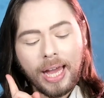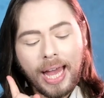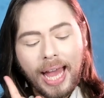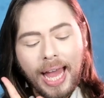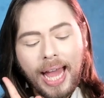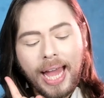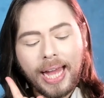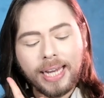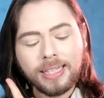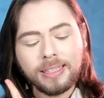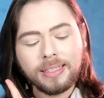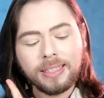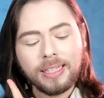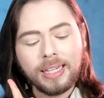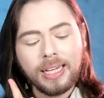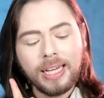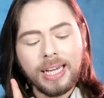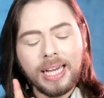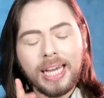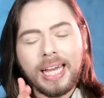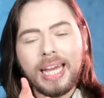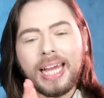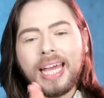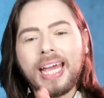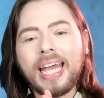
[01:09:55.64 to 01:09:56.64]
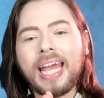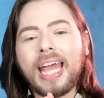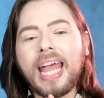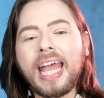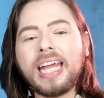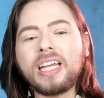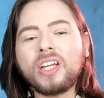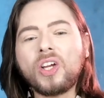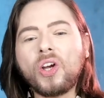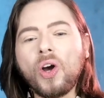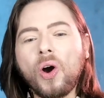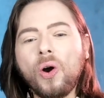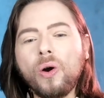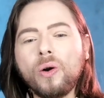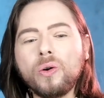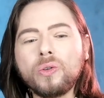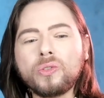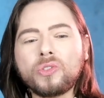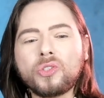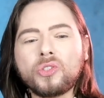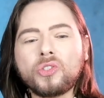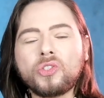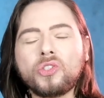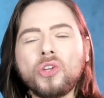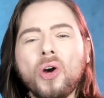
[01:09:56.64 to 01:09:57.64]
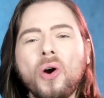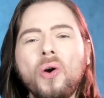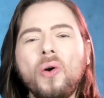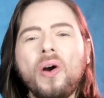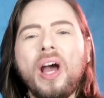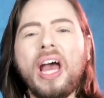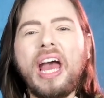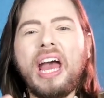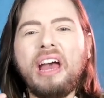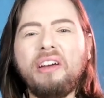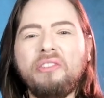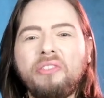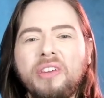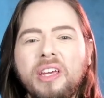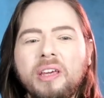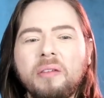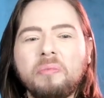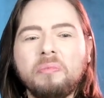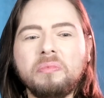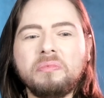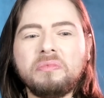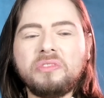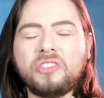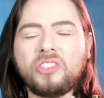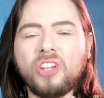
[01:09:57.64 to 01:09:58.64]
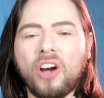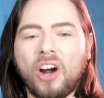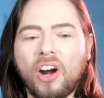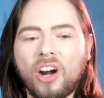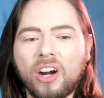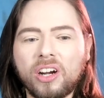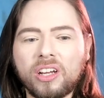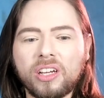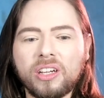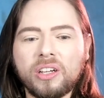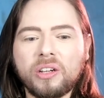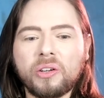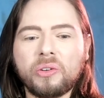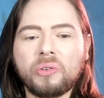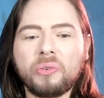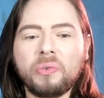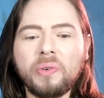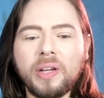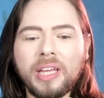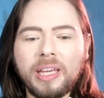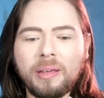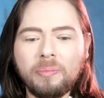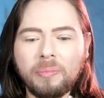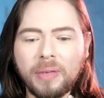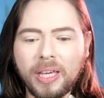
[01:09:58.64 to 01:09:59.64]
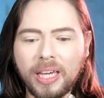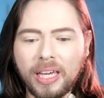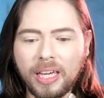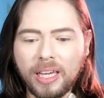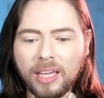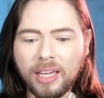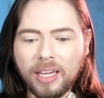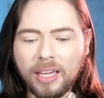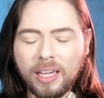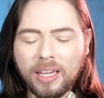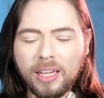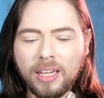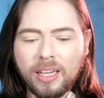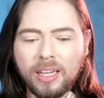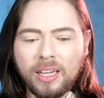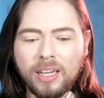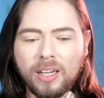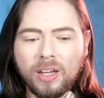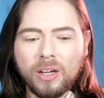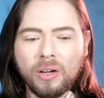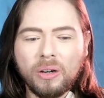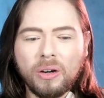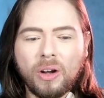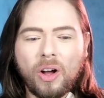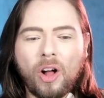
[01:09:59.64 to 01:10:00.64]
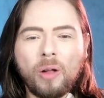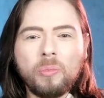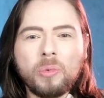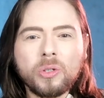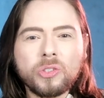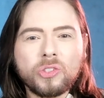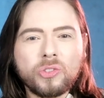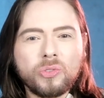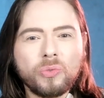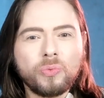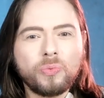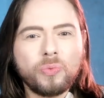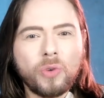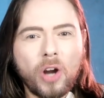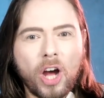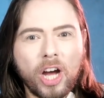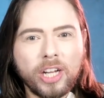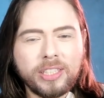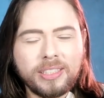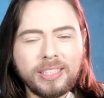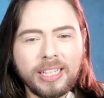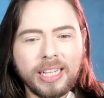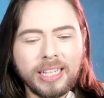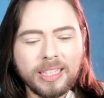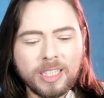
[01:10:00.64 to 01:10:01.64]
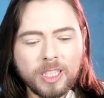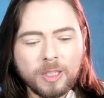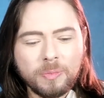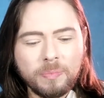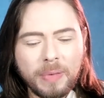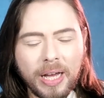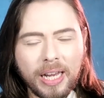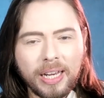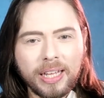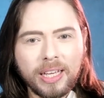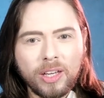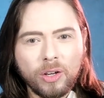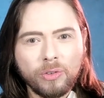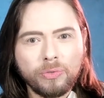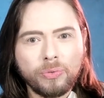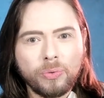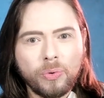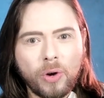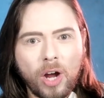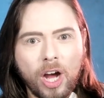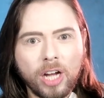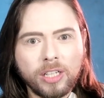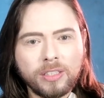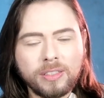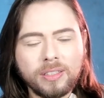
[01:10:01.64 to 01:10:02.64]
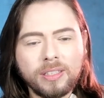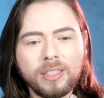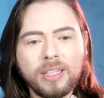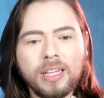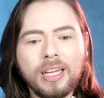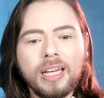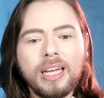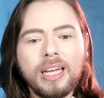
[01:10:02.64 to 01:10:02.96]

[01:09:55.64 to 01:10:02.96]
And it goes so heavy, dark, creamy, almost rotting, smelling of rot.